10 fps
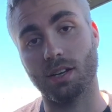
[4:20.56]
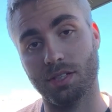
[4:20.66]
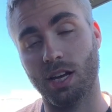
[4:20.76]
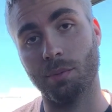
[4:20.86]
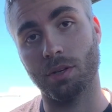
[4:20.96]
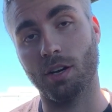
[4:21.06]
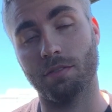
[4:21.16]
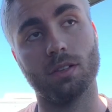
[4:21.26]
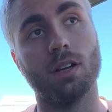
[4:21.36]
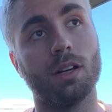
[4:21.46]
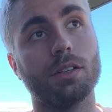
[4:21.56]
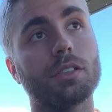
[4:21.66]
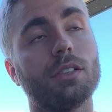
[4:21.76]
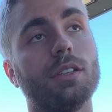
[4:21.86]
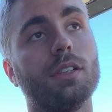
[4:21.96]
timing off the launch.
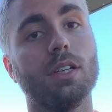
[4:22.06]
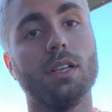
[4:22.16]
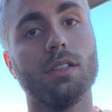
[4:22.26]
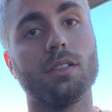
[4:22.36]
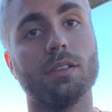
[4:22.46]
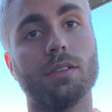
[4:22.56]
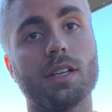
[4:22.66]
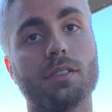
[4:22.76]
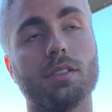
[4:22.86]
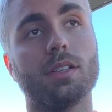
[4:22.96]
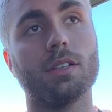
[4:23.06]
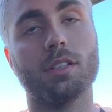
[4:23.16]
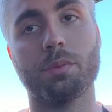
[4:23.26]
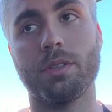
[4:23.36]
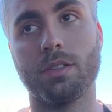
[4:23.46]
So that's
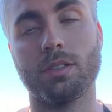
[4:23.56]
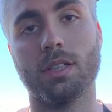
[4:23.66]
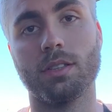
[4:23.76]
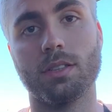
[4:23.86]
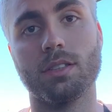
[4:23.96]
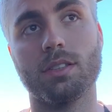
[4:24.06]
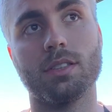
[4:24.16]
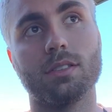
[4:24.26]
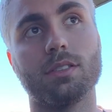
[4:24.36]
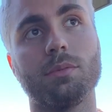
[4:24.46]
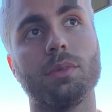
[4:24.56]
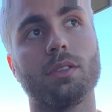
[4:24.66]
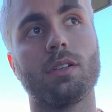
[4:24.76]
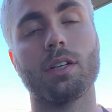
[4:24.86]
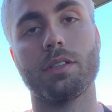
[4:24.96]
pretty exciting. This thing's going to be a
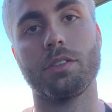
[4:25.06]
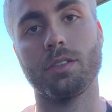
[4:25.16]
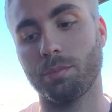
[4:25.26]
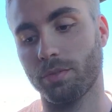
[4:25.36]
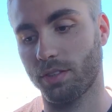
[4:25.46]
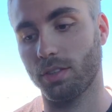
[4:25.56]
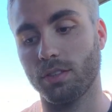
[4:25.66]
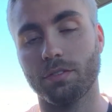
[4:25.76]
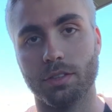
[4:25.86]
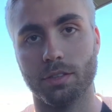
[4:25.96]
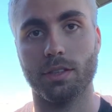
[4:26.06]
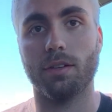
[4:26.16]
rocket ship if I can get it figured